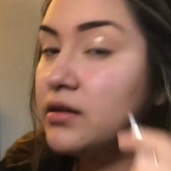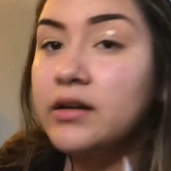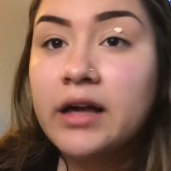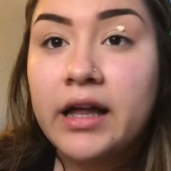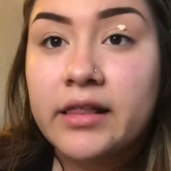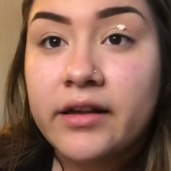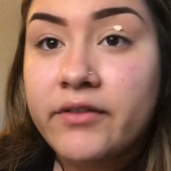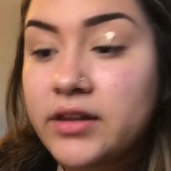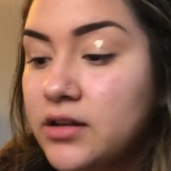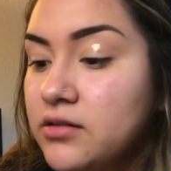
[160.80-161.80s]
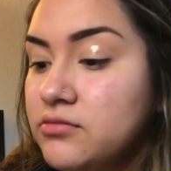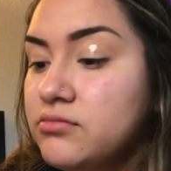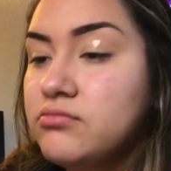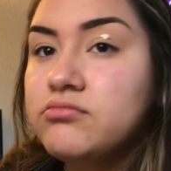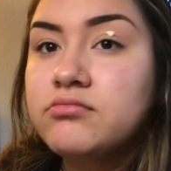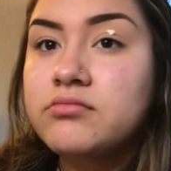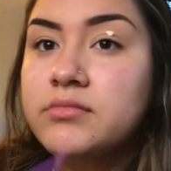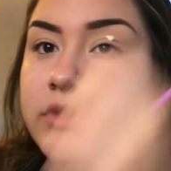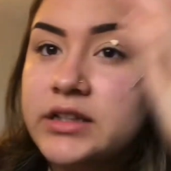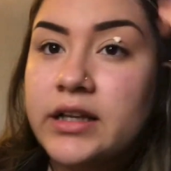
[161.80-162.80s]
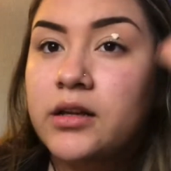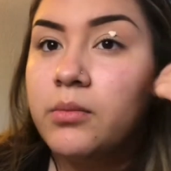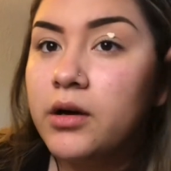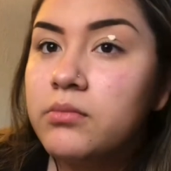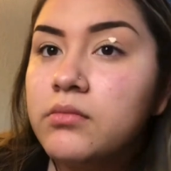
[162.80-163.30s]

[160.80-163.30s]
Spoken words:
I love it though. It's hella bomb.